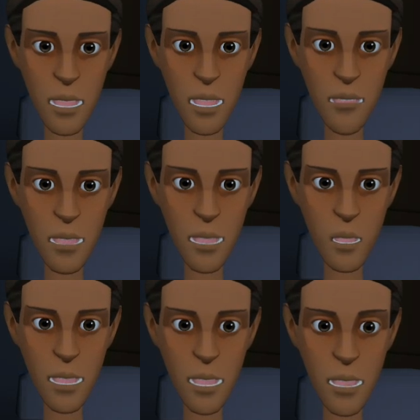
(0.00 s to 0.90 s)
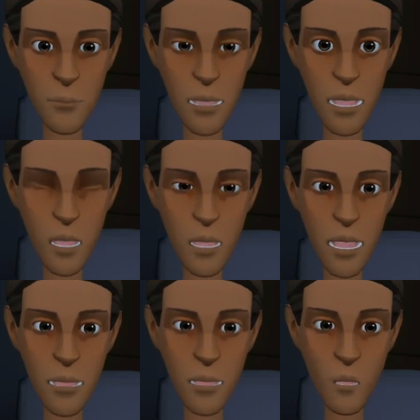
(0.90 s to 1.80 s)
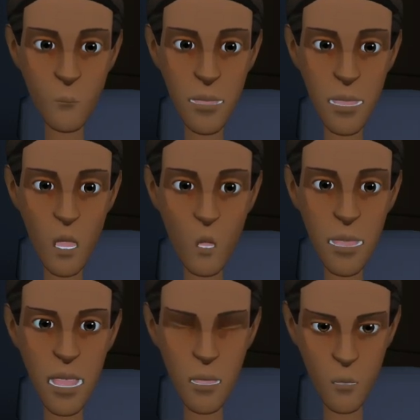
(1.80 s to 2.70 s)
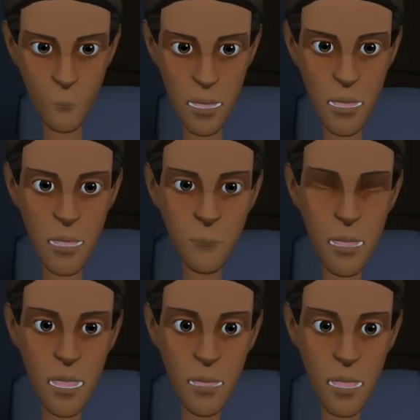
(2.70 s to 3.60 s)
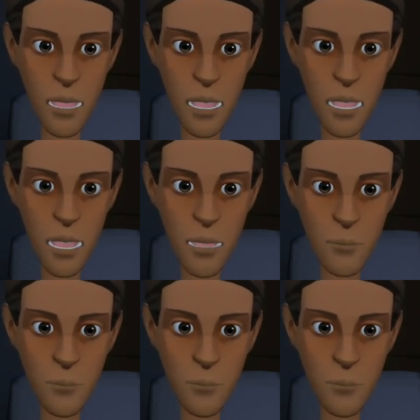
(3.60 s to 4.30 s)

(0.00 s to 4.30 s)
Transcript: the Configuration Manager console by using role-based administration.